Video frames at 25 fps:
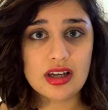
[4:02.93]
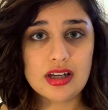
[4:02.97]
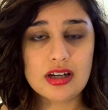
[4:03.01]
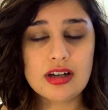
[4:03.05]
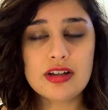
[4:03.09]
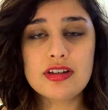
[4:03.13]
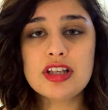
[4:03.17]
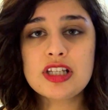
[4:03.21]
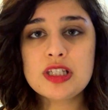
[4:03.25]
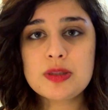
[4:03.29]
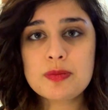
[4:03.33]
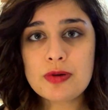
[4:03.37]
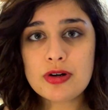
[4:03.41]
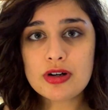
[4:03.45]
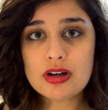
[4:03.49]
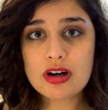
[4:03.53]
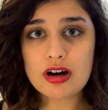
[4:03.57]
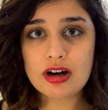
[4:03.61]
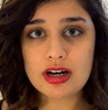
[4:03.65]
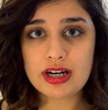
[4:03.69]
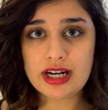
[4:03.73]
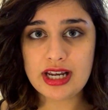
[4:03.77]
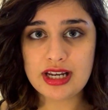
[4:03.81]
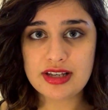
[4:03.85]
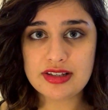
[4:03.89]
Now, this book
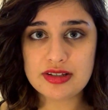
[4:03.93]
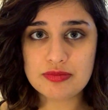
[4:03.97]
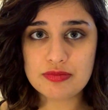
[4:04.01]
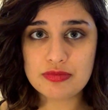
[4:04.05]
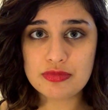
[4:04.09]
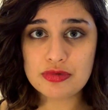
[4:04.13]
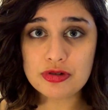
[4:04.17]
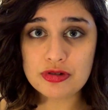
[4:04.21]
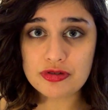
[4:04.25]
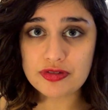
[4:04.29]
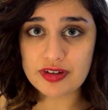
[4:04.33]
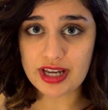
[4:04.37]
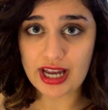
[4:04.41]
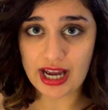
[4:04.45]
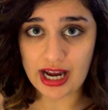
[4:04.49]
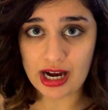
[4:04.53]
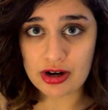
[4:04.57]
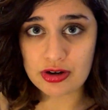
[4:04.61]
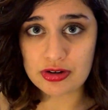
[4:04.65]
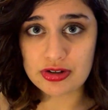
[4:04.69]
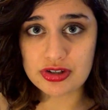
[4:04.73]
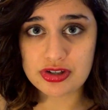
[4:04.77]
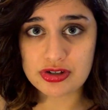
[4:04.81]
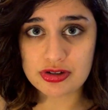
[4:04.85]
already has a movie out,